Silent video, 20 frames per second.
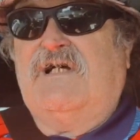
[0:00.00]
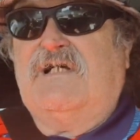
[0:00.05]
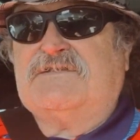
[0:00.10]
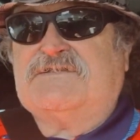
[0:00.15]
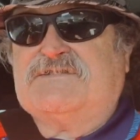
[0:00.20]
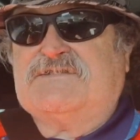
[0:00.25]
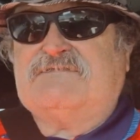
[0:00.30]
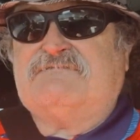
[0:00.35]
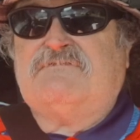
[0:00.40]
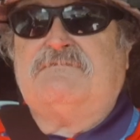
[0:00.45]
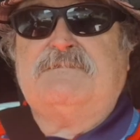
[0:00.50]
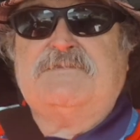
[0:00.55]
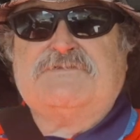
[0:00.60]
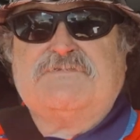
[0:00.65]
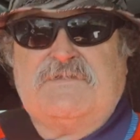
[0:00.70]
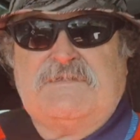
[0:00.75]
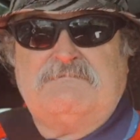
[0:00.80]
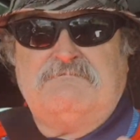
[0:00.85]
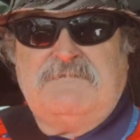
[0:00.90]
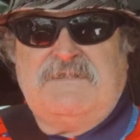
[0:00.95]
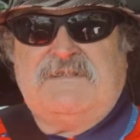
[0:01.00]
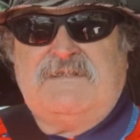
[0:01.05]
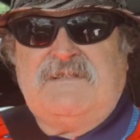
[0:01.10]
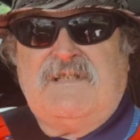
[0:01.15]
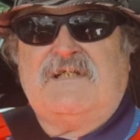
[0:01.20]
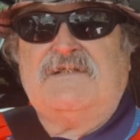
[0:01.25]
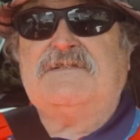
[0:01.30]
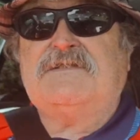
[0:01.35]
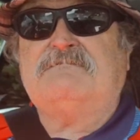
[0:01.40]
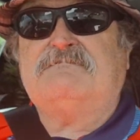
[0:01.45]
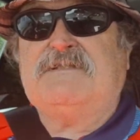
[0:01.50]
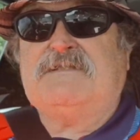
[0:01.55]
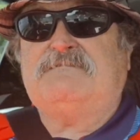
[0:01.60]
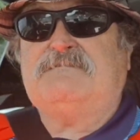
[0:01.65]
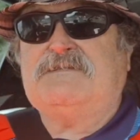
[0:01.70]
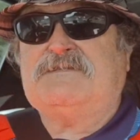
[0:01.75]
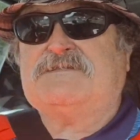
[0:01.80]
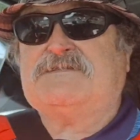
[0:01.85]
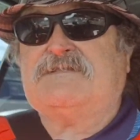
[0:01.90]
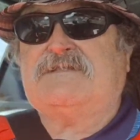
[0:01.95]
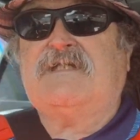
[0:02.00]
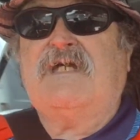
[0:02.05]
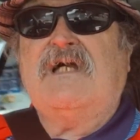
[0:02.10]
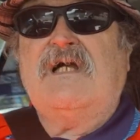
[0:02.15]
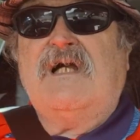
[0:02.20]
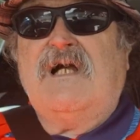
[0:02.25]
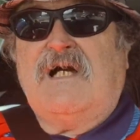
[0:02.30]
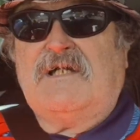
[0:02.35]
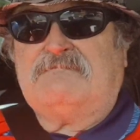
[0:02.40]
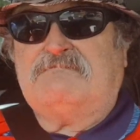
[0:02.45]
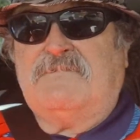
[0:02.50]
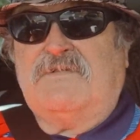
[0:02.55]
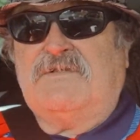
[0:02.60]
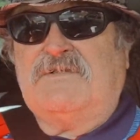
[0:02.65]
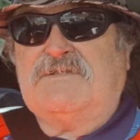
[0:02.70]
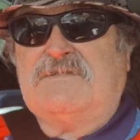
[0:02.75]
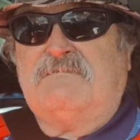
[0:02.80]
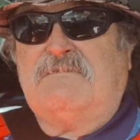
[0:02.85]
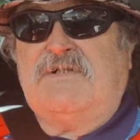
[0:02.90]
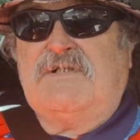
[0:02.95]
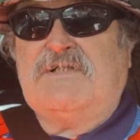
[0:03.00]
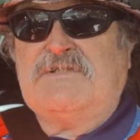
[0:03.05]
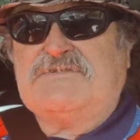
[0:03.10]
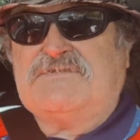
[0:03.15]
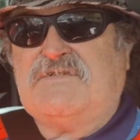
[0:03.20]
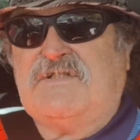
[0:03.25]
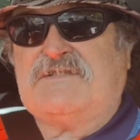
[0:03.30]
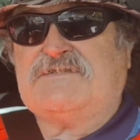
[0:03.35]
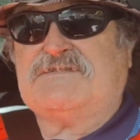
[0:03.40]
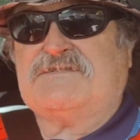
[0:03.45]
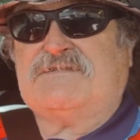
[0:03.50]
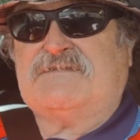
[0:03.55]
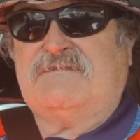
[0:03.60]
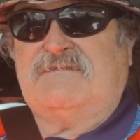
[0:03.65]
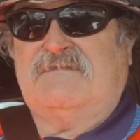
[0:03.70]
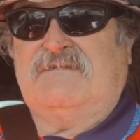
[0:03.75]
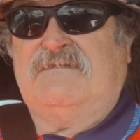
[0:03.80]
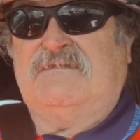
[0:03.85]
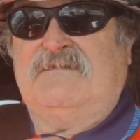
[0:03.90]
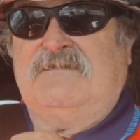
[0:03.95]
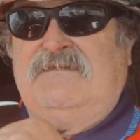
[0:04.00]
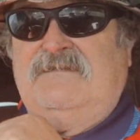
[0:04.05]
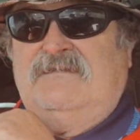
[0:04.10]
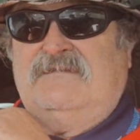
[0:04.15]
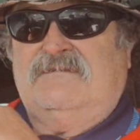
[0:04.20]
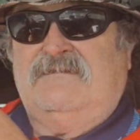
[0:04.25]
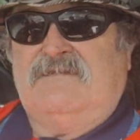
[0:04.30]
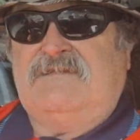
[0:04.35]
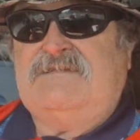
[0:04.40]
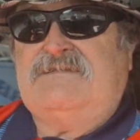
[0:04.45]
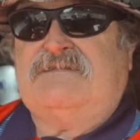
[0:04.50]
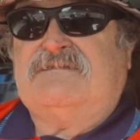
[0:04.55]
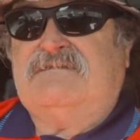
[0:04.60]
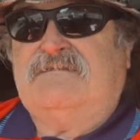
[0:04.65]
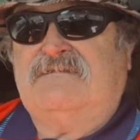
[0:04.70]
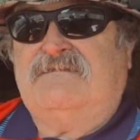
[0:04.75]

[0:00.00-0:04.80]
A civil between me and the BBC and my, my address, right?